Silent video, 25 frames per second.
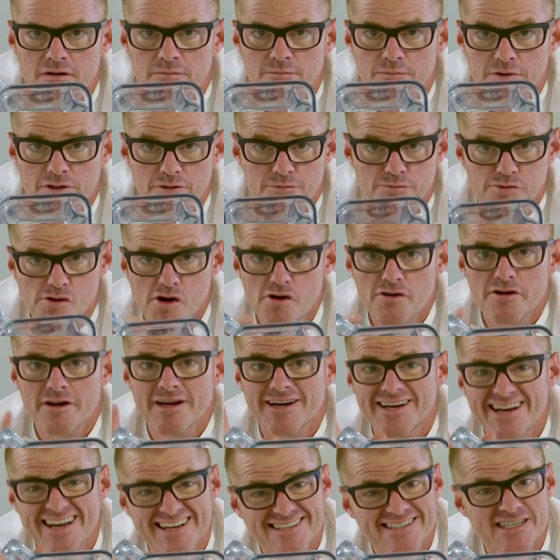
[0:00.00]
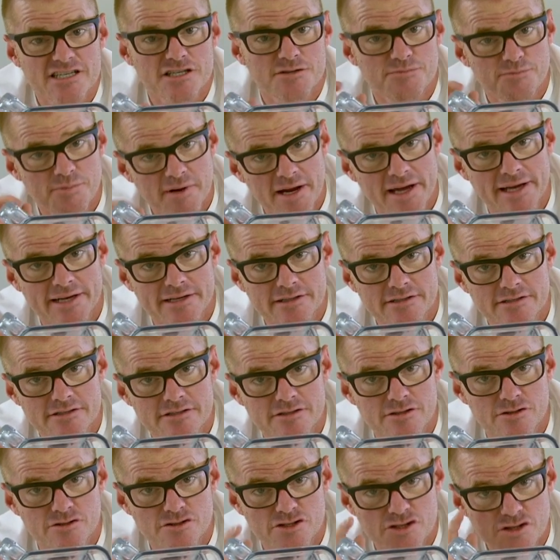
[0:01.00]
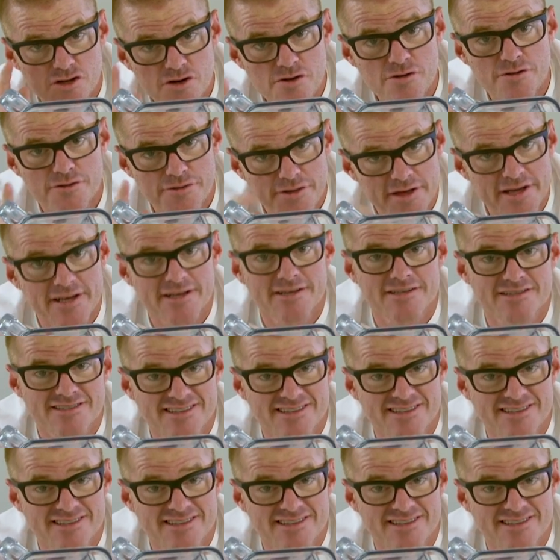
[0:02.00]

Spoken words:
But the prokinetics blades do two things